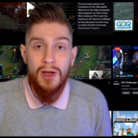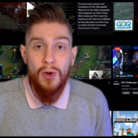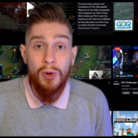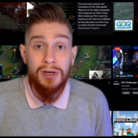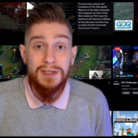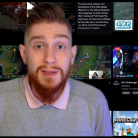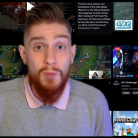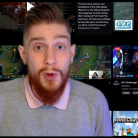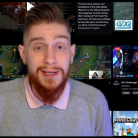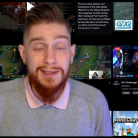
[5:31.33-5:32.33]
What are
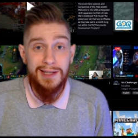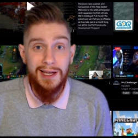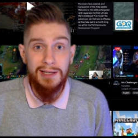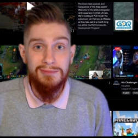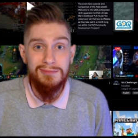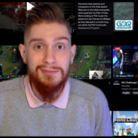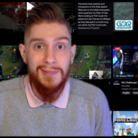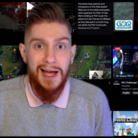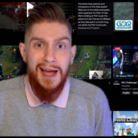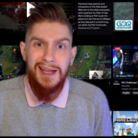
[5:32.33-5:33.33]
some ways that
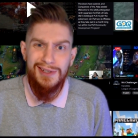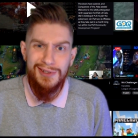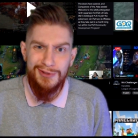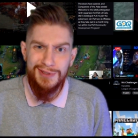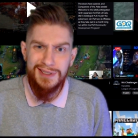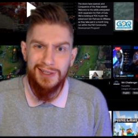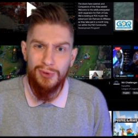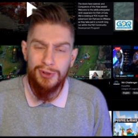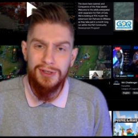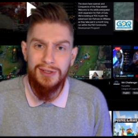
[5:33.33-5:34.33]
I used in
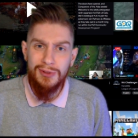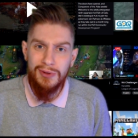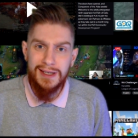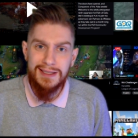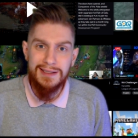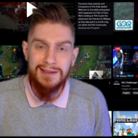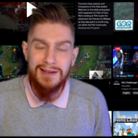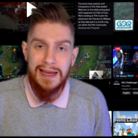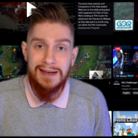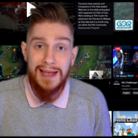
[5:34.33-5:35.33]
order to do this
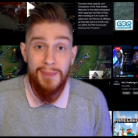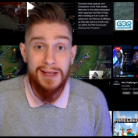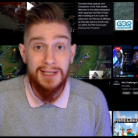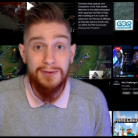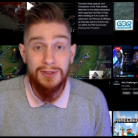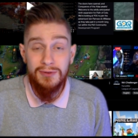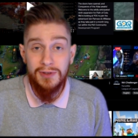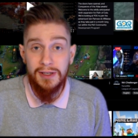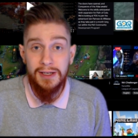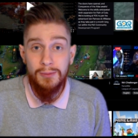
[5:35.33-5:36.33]
and get myself to
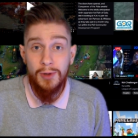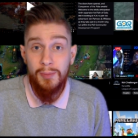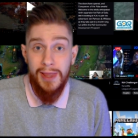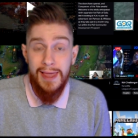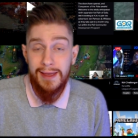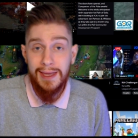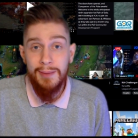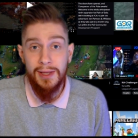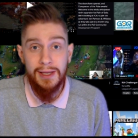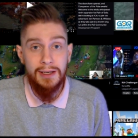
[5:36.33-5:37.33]
affiliate while playing a
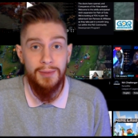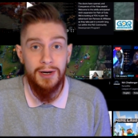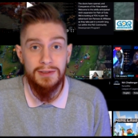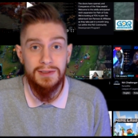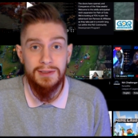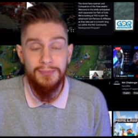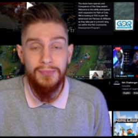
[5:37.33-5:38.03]
game like Kingdom Hearts?